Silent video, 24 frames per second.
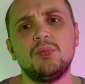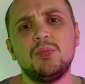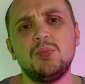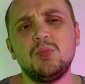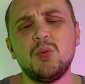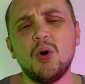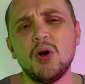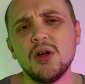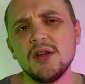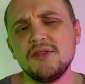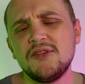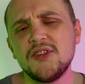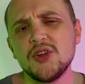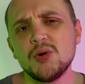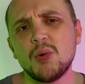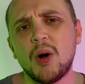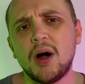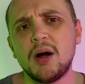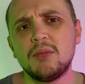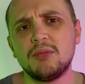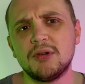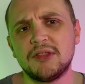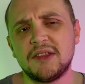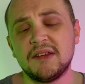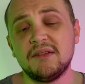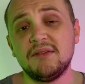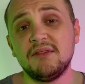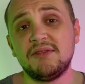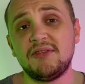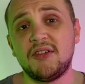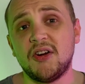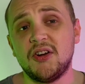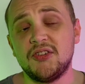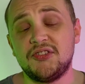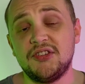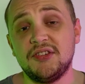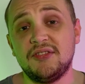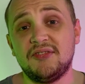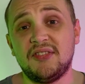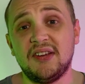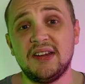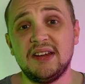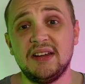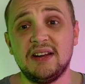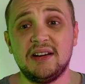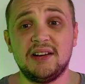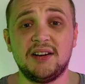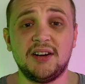what if you aren't within 30
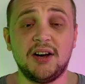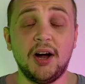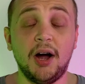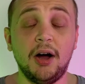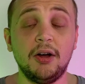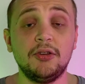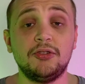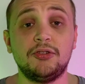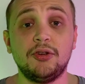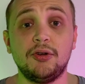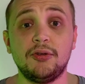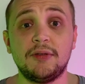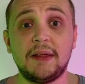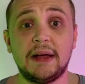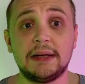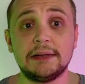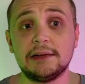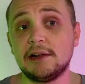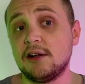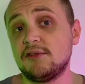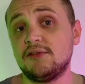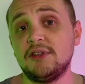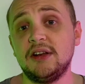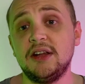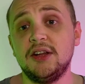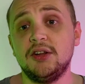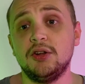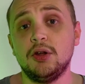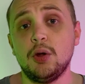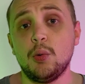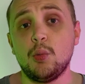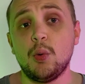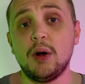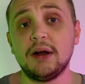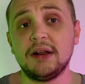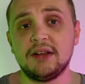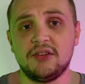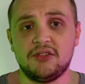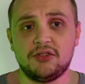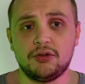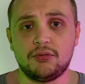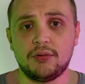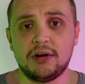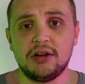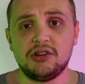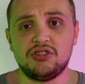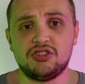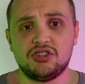feet and can't do that lovely U1
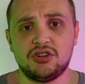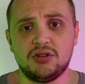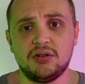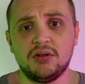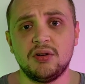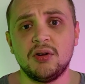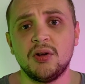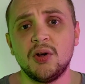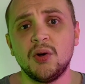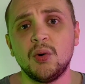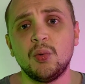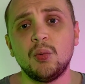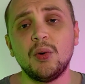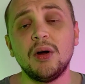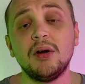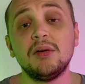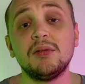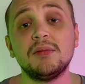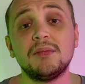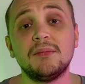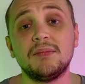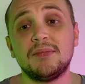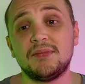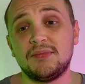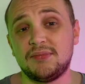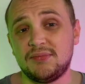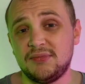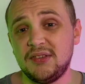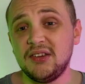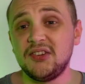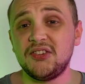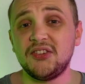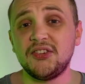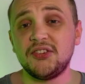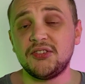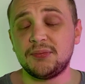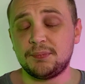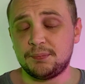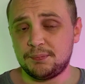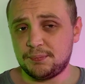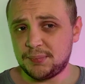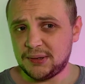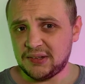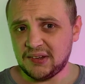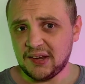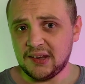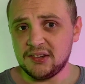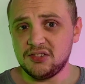integration? Well, This is
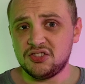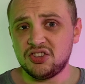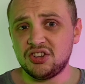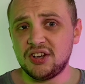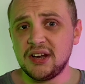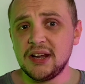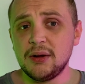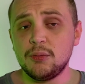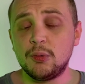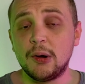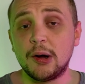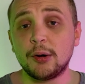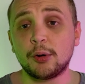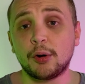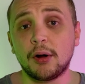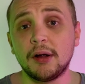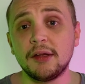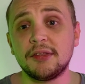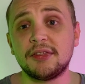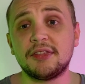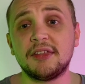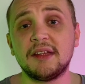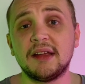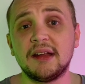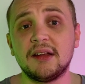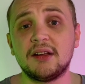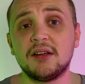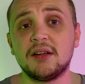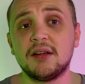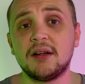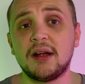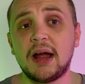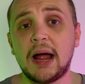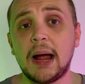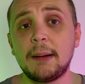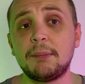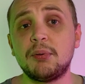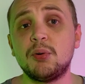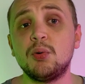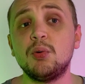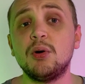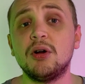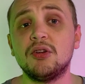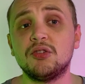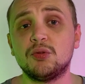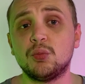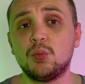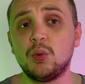potentially where I think Apple
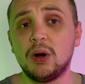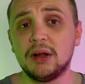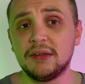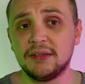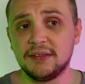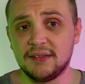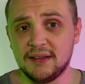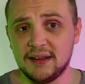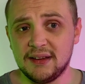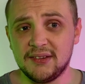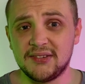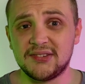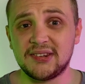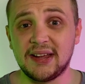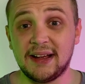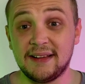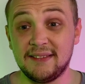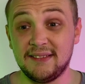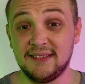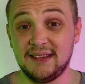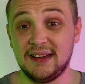has won this, and